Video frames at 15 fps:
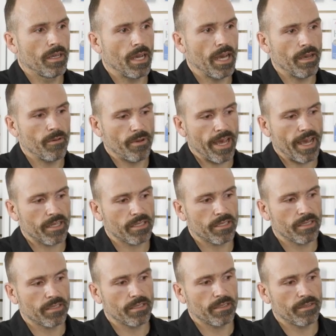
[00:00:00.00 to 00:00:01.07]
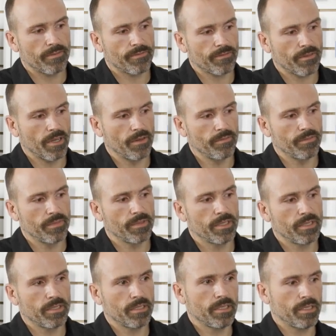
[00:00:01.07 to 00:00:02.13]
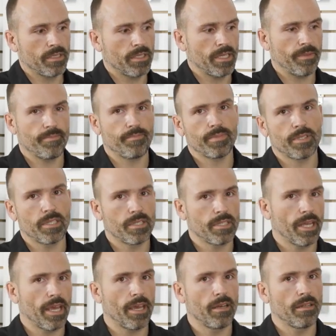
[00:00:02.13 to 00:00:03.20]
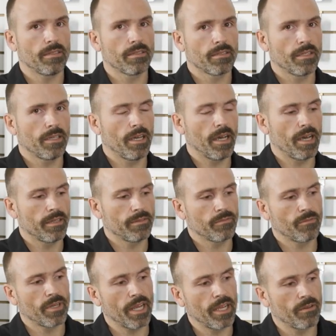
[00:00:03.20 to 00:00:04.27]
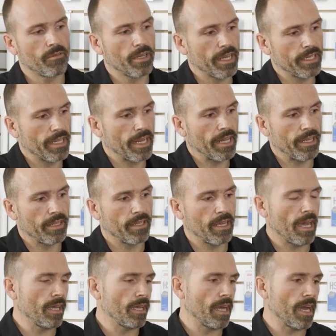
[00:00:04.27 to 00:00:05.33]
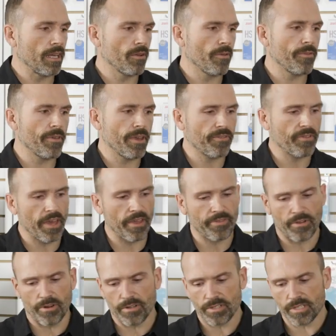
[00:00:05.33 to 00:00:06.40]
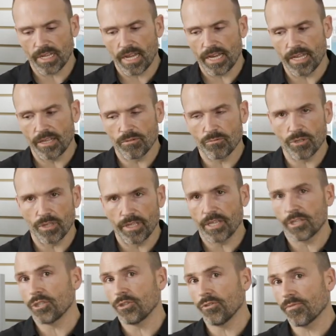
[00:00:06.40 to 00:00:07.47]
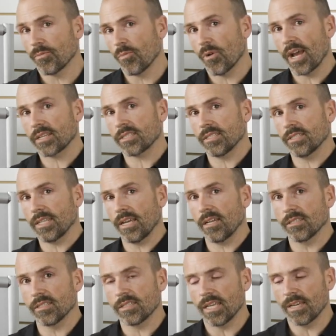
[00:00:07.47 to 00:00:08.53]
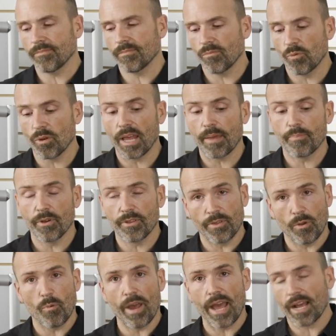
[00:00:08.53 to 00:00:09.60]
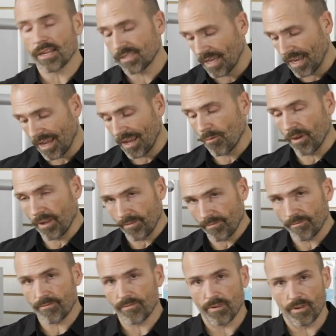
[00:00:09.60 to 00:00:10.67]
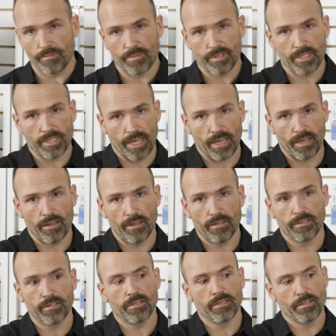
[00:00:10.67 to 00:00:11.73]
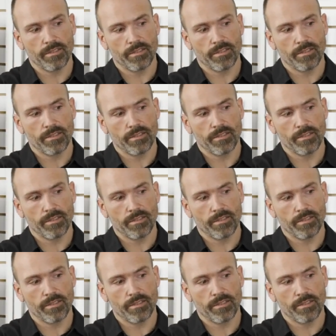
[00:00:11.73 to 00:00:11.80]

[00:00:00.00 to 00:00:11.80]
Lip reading: I waxed from tip to tail when I did it. I don't think that there's any real issue from waxing tail to tip. When I put the wax on, I went from tail